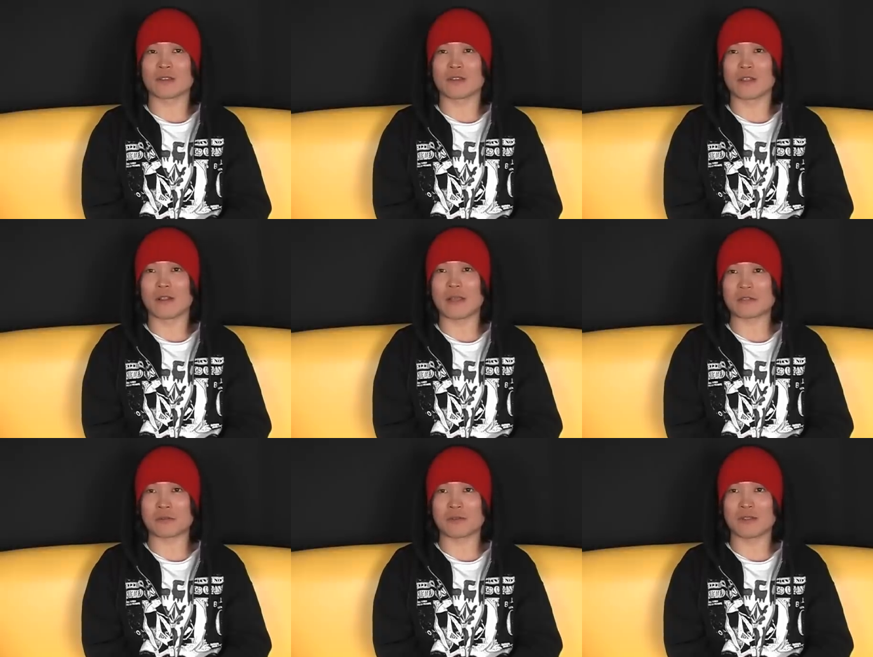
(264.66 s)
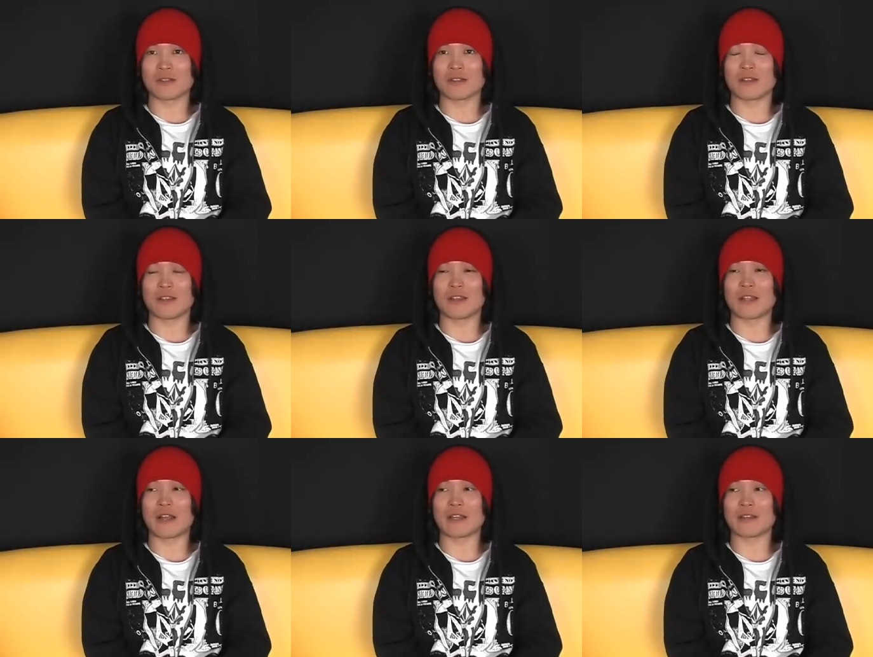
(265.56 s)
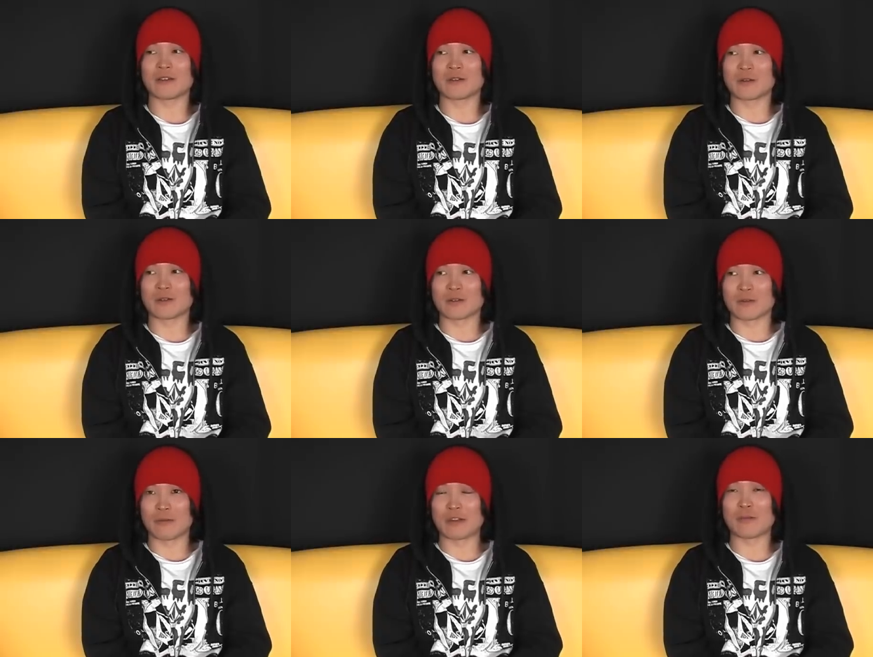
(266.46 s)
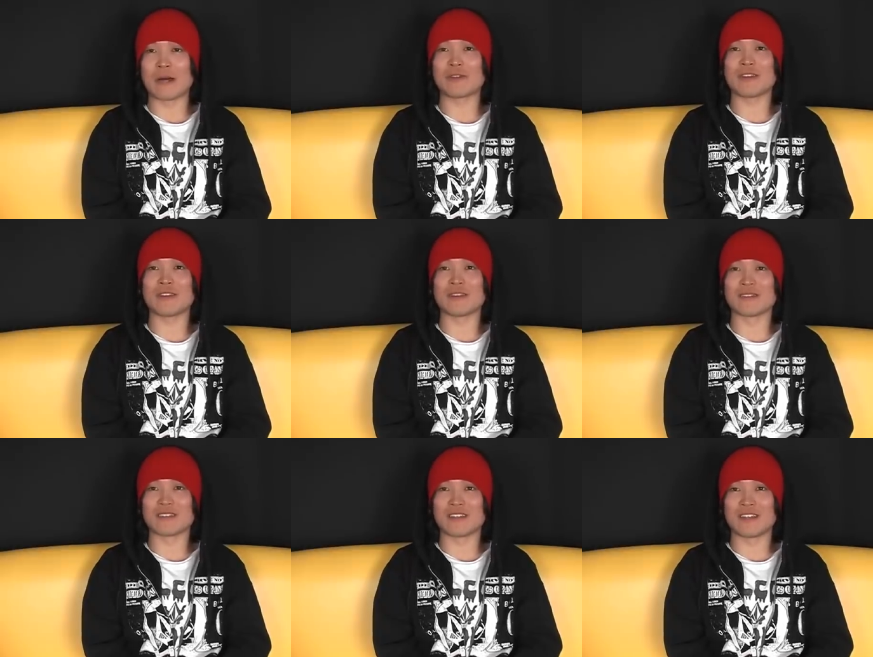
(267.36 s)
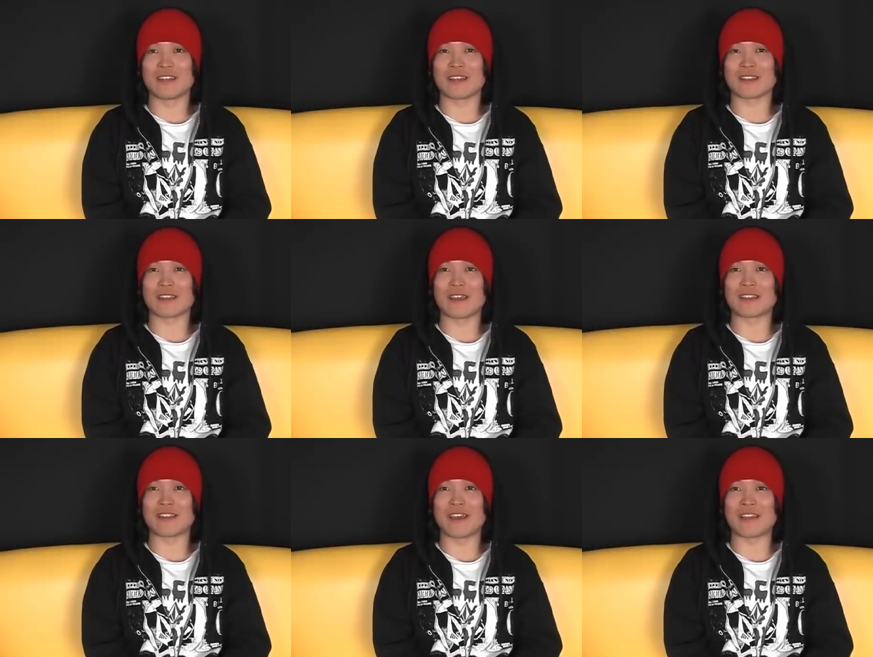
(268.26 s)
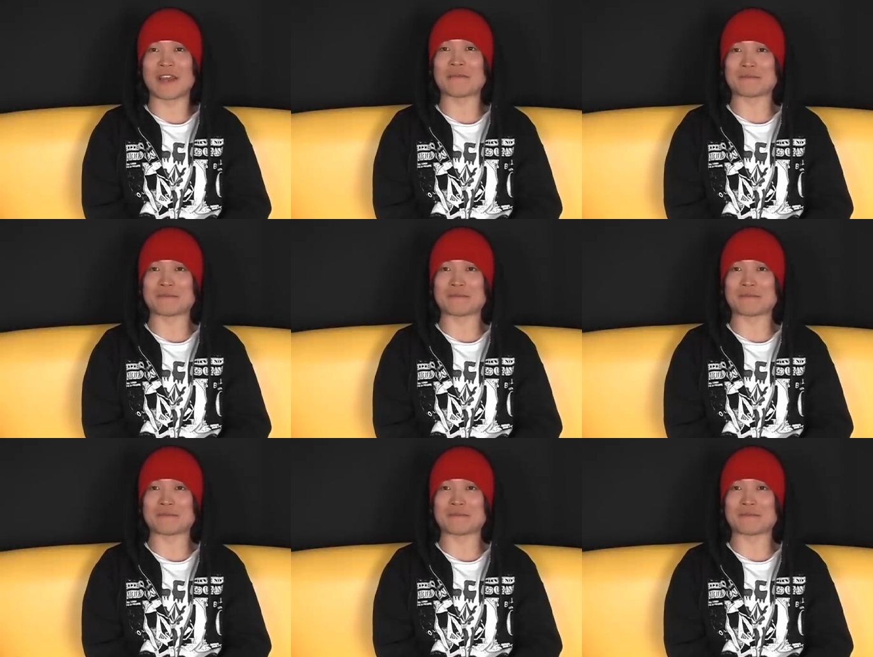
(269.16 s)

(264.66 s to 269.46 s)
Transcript: in a restaurant, and then I went mountain at daytime.